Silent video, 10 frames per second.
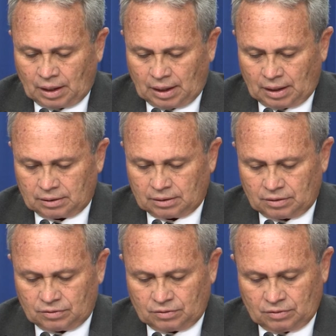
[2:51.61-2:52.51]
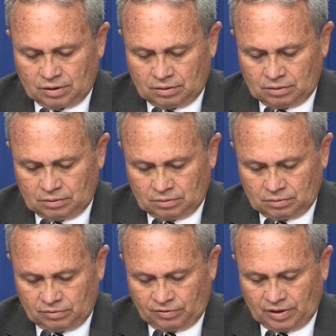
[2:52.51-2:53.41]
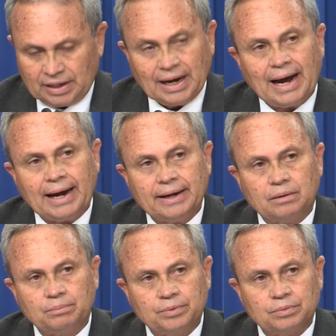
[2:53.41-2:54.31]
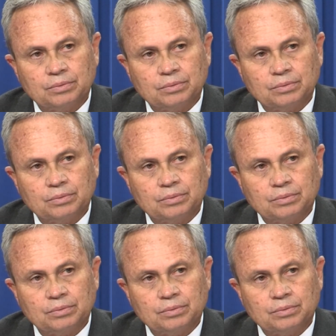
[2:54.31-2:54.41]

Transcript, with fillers: and is still fairly high up